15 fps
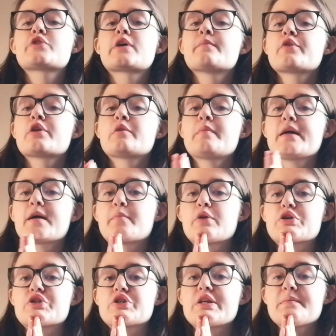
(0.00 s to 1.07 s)
so I'm gonna make a
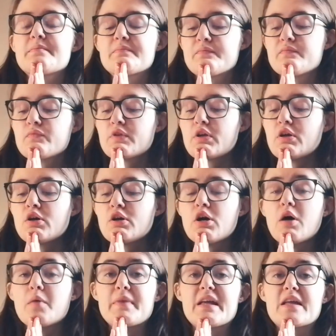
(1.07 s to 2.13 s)
plushie.
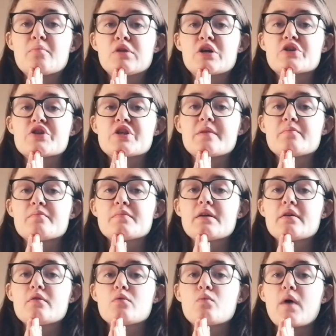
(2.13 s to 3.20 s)
A big plushie.
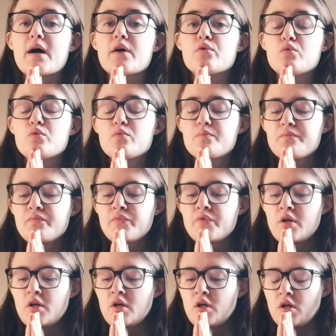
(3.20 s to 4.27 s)
Wahoo.
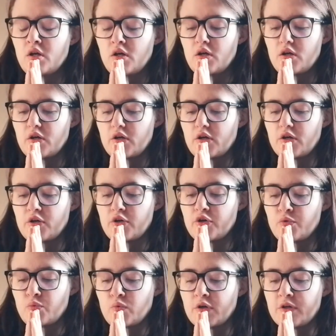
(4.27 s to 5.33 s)

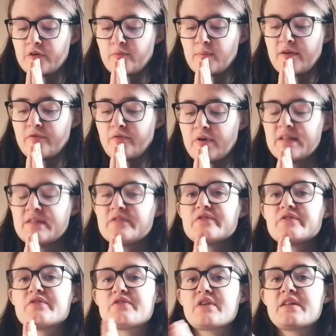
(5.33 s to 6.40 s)
One of my friends
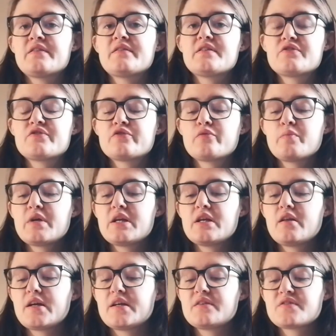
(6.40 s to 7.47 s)
sent this to
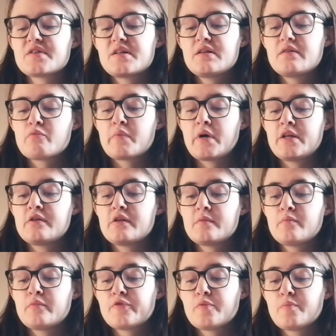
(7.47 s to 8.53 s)
me. They said it reminded
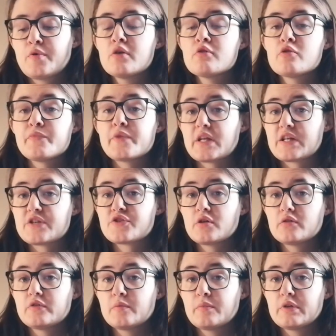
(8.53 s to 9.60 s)
them of the poem that I
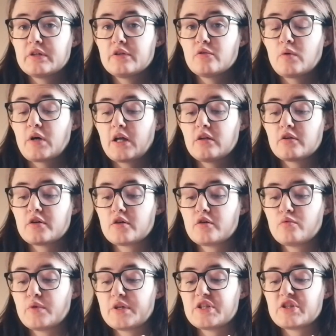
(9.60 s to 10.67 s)
showed them a little while
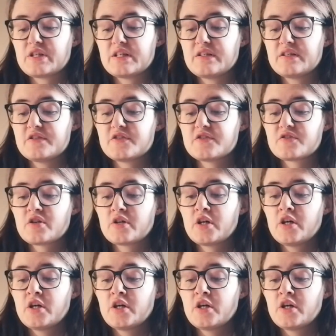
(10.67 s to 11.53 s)
ago, which is